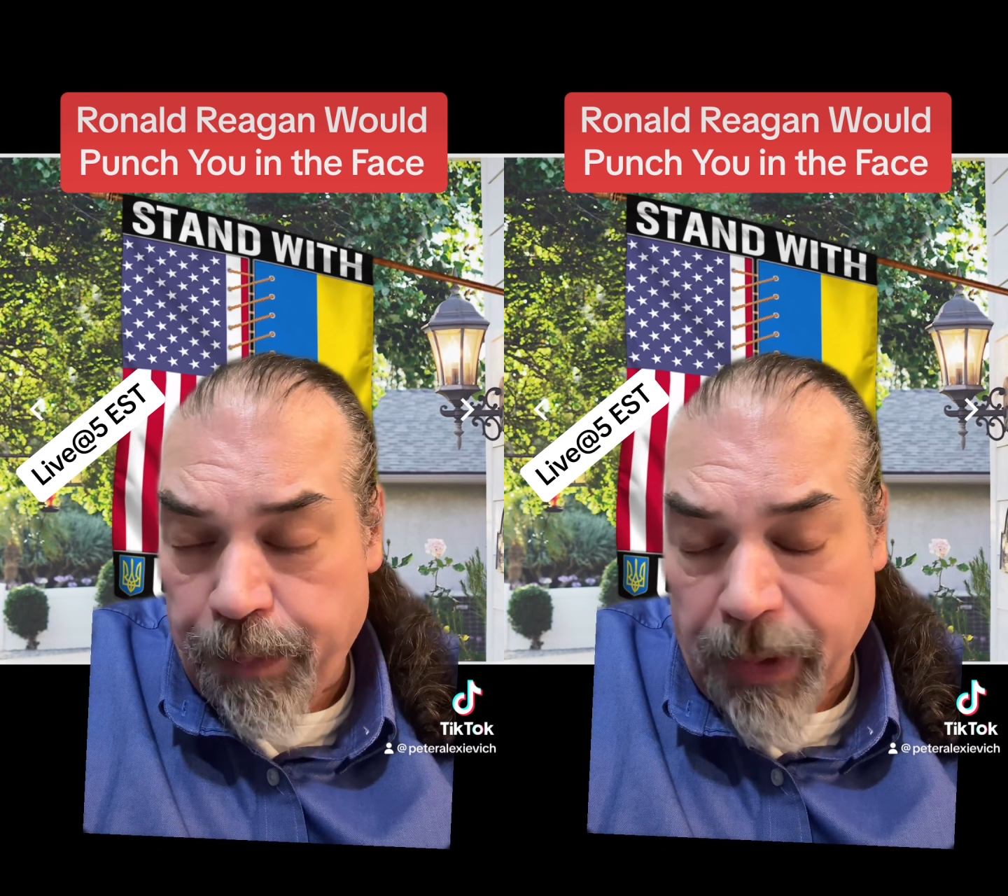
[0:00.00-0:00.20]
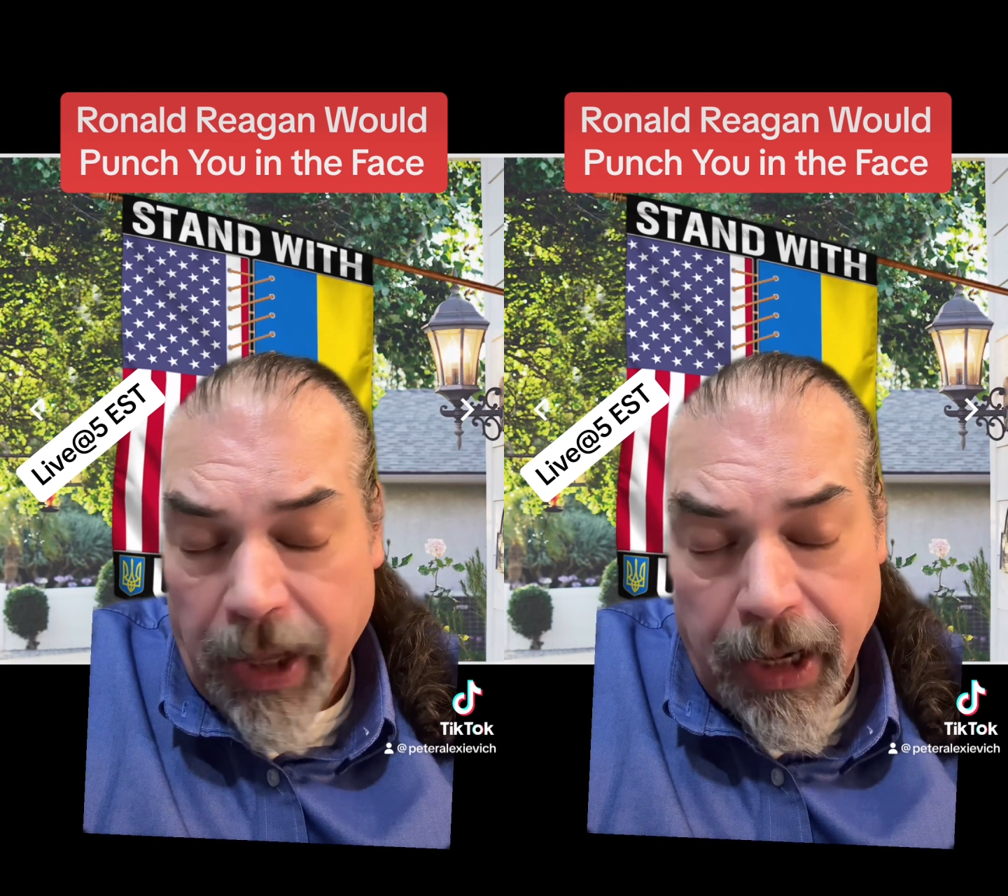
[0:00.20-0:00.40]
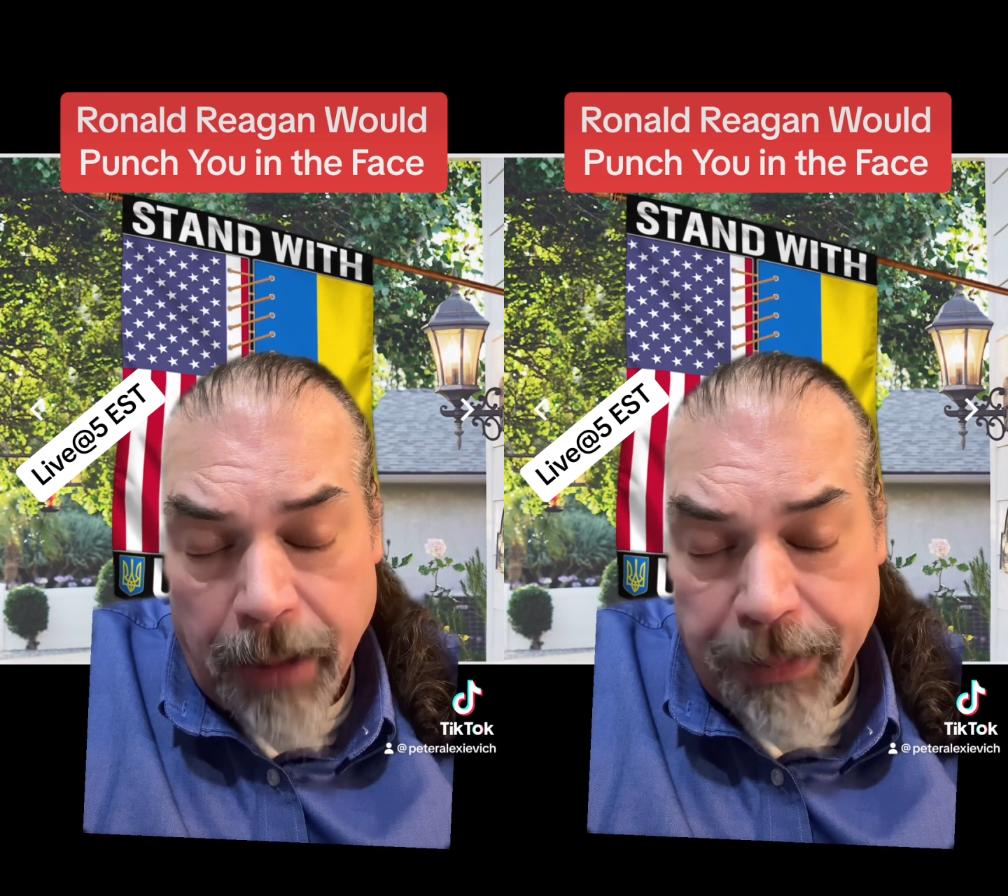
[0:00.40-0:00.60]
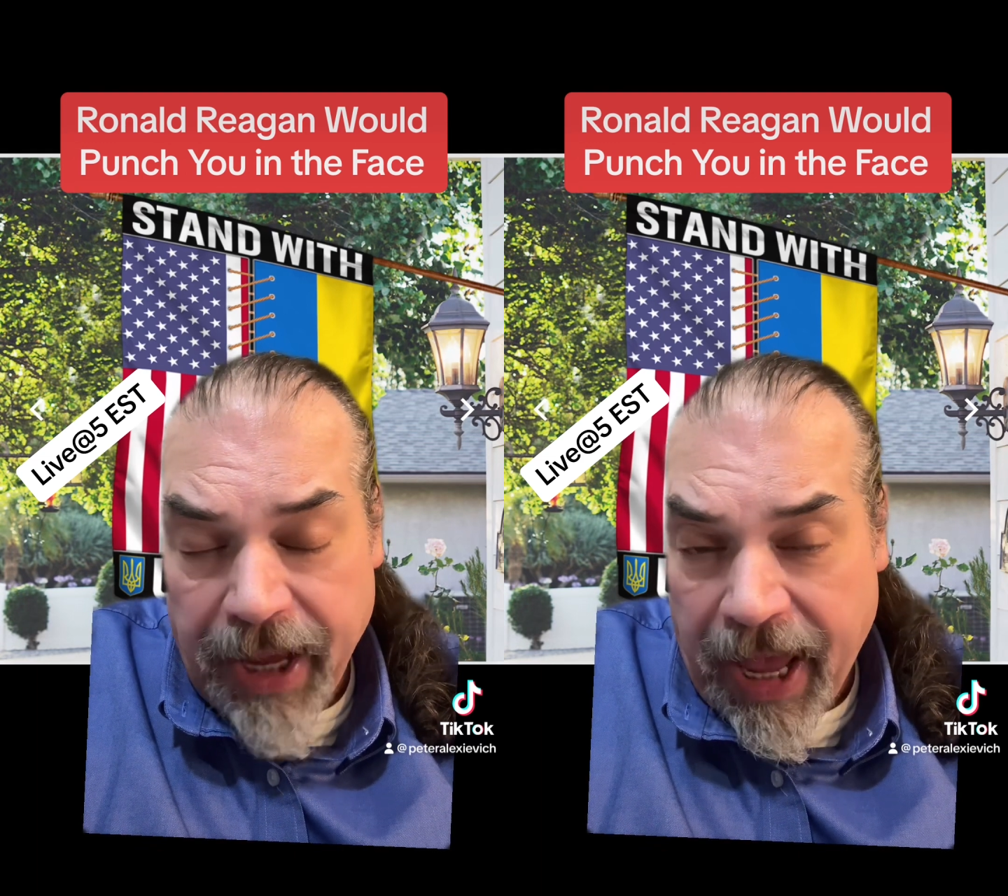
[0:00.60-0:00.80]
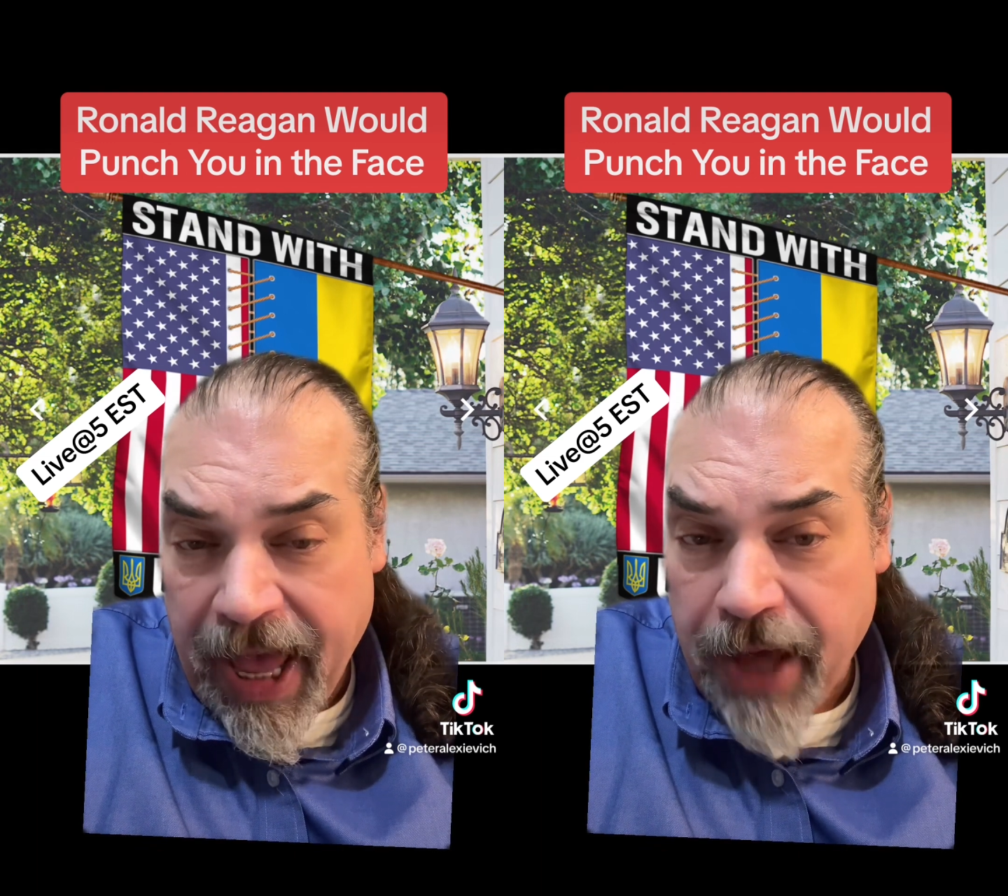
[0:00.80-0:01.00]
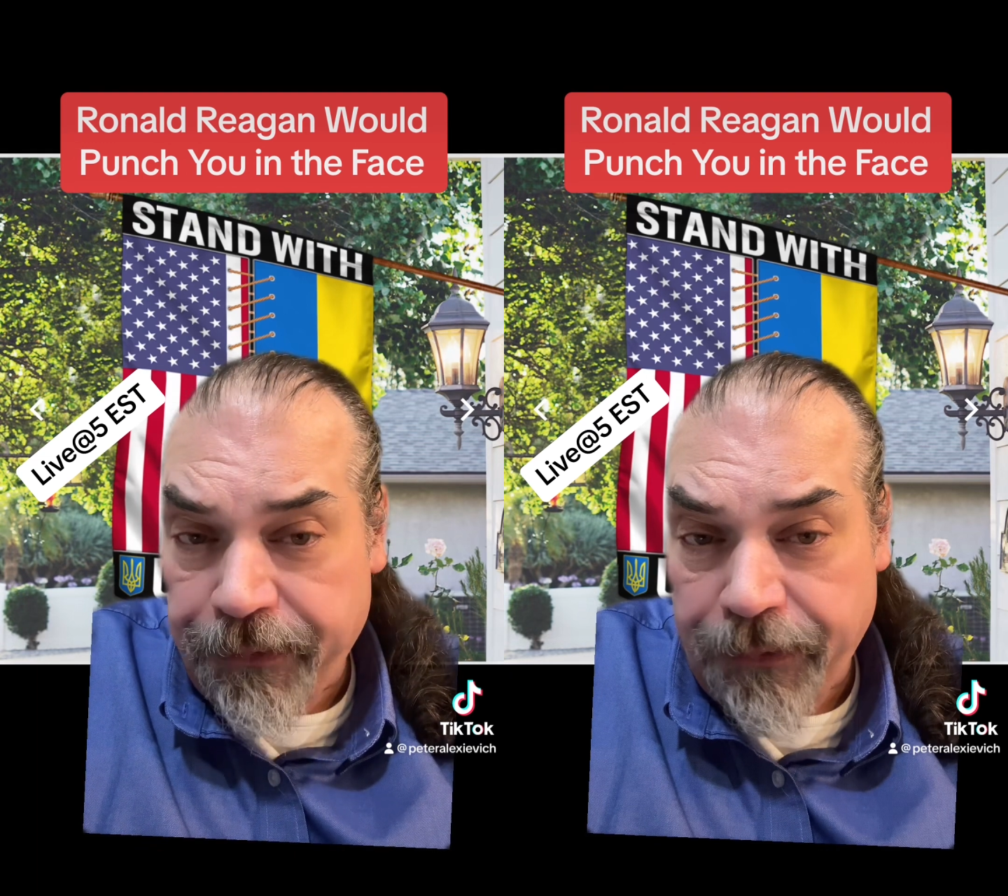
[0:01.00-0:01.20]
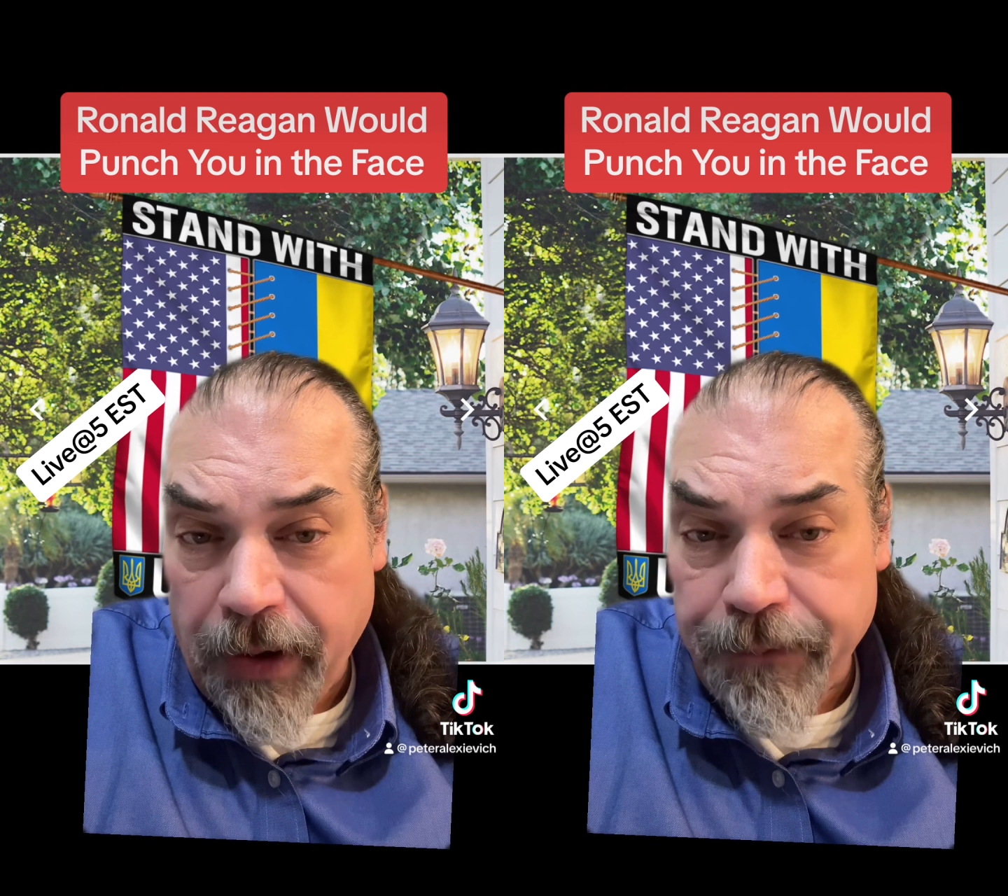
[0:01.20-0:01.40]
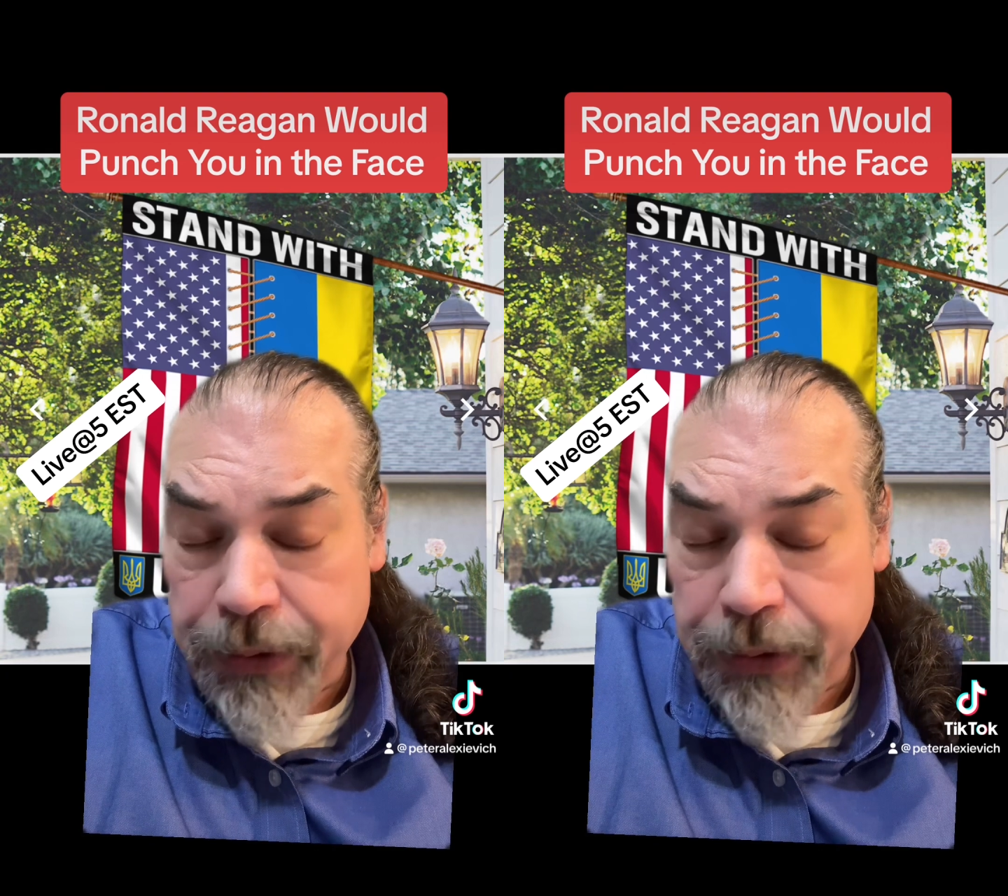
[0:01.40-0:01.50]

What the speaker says: And on behalf of